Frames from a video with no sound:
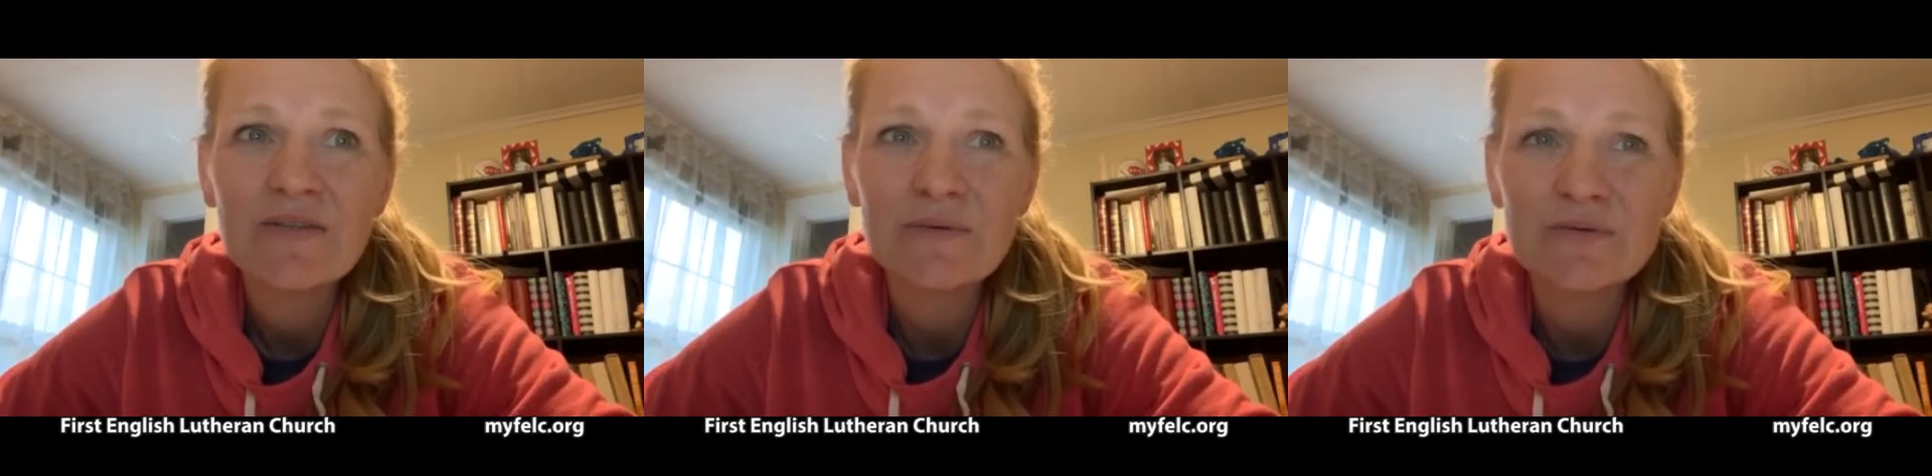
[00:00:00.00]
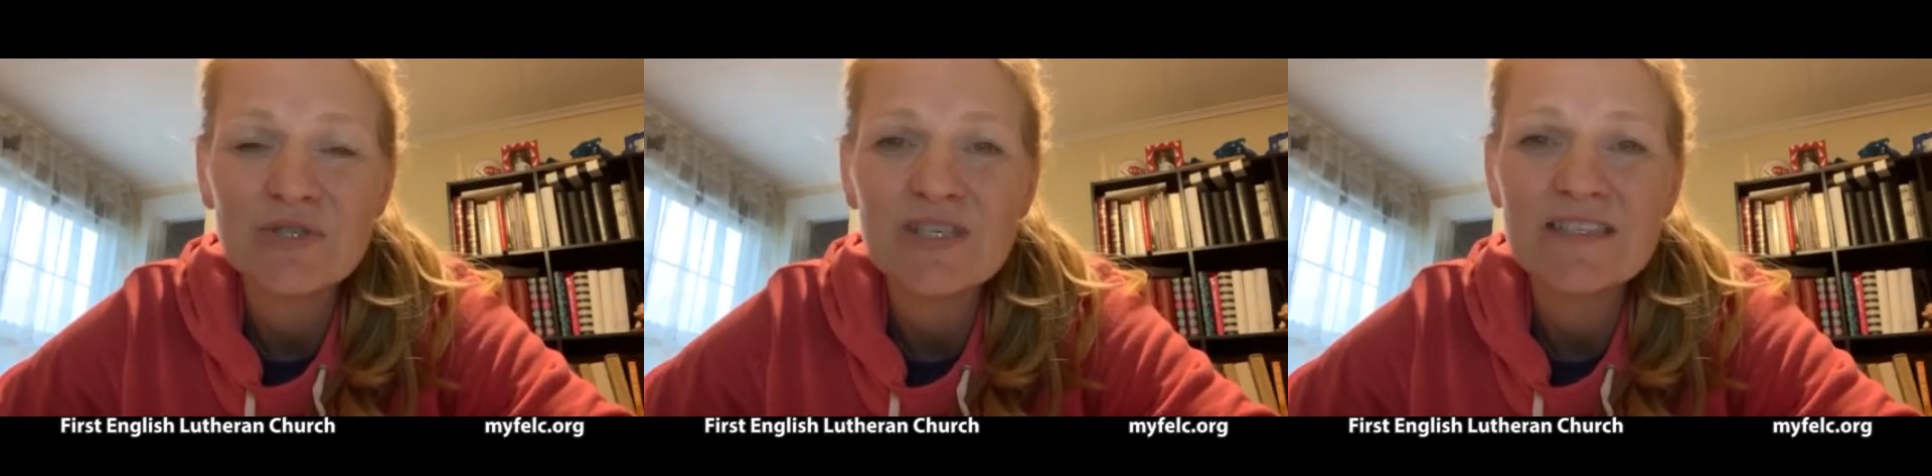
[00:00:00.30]

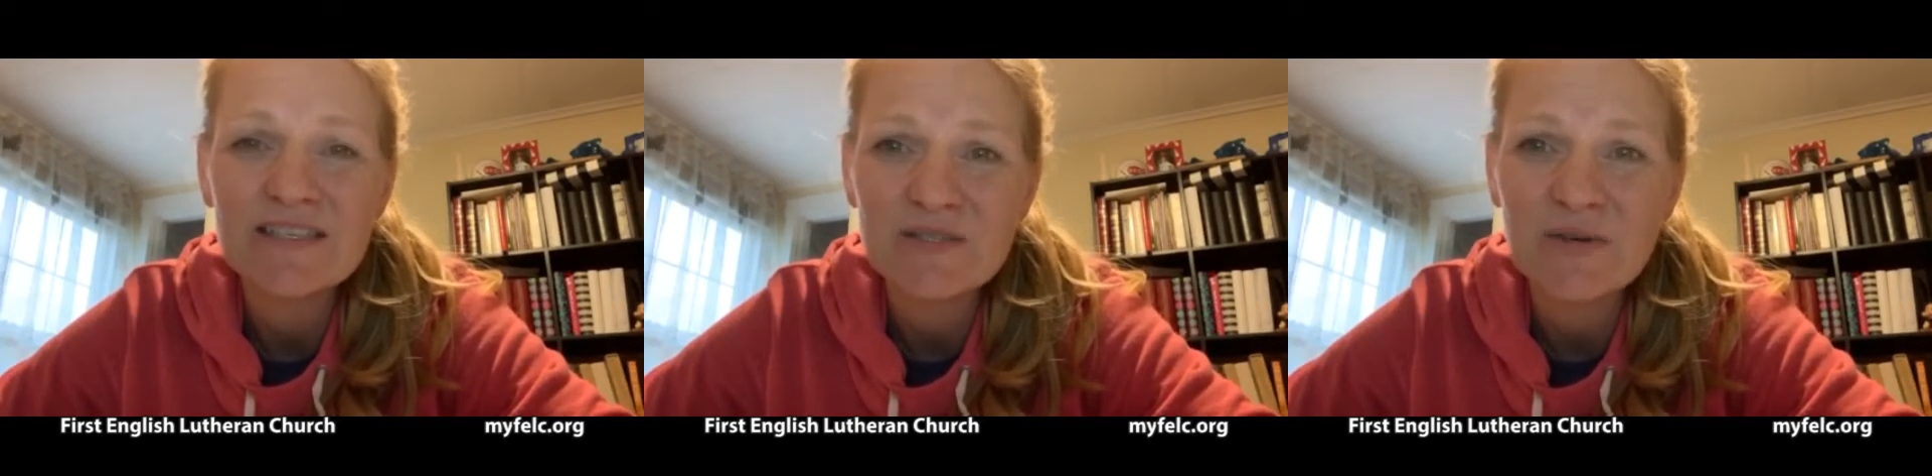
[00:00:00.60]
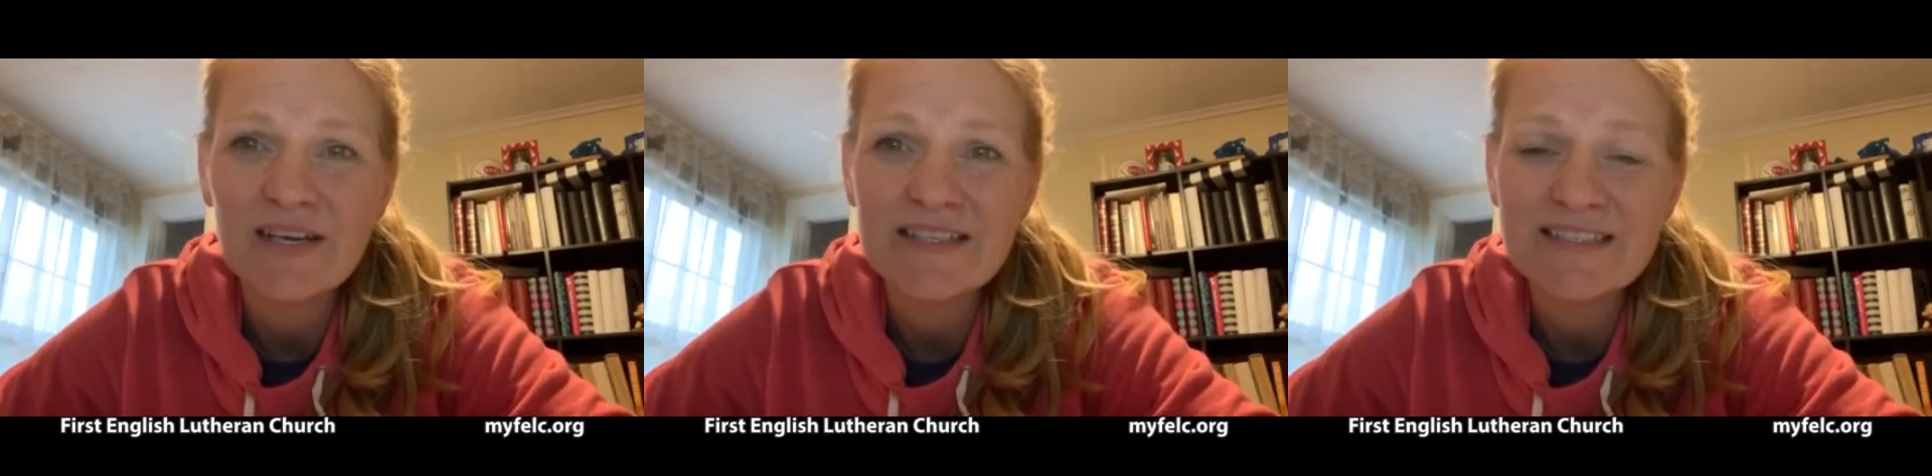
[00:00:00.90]
through Jesus
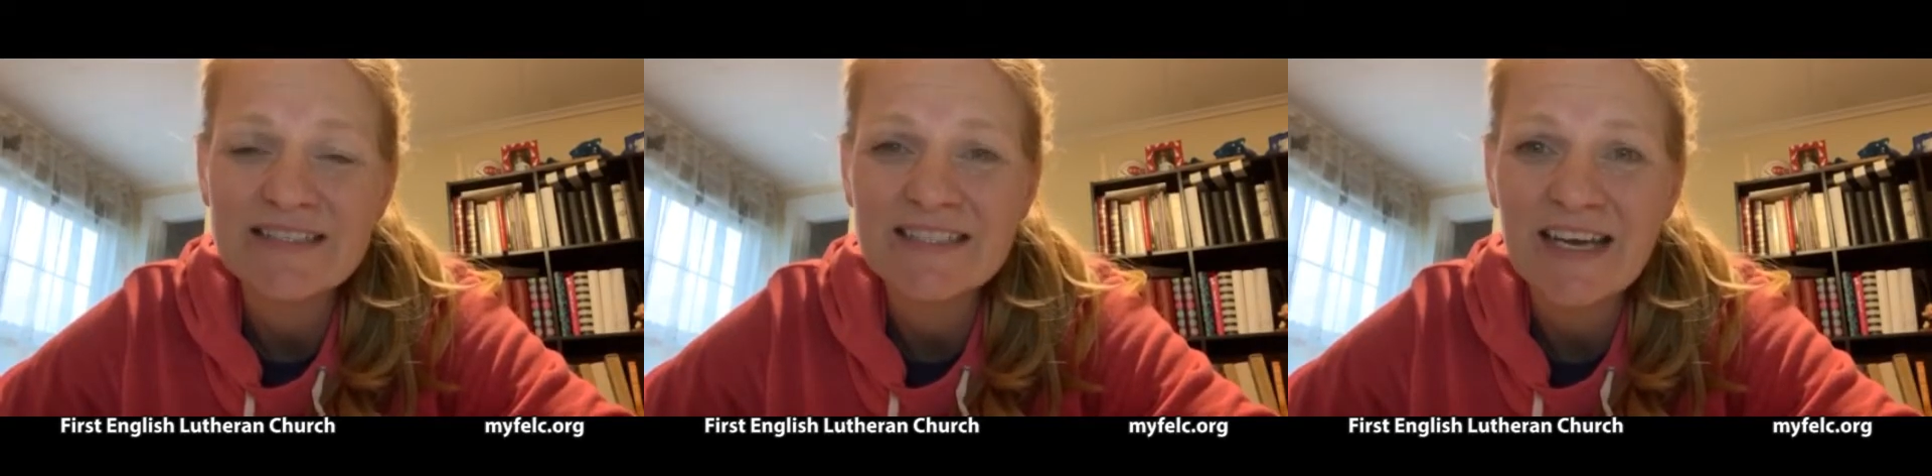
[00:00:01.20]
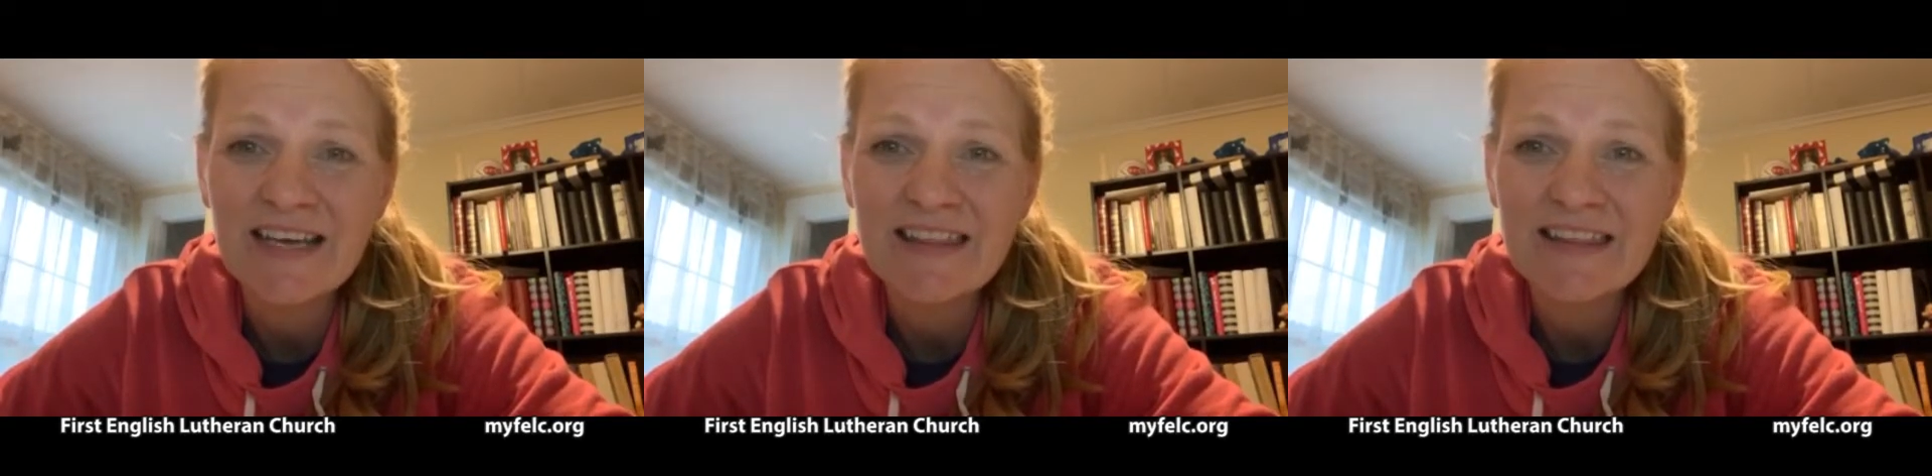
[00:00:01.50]
Christ's
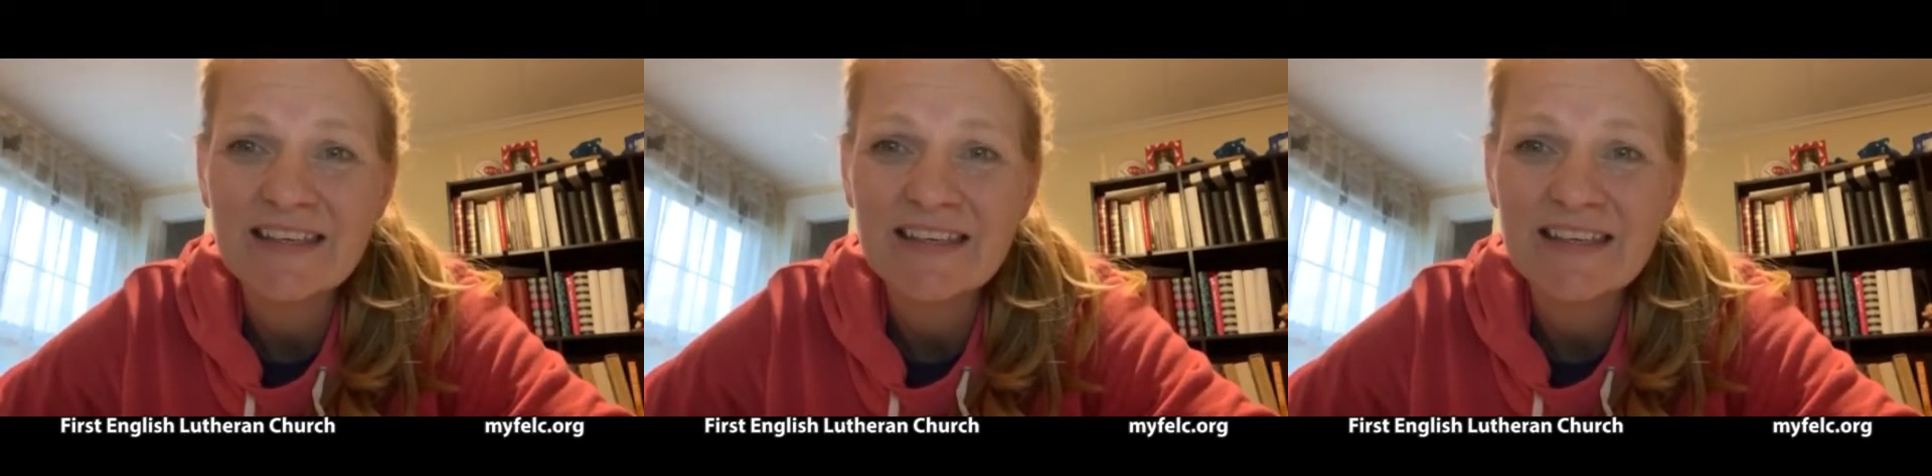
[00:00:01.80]
death.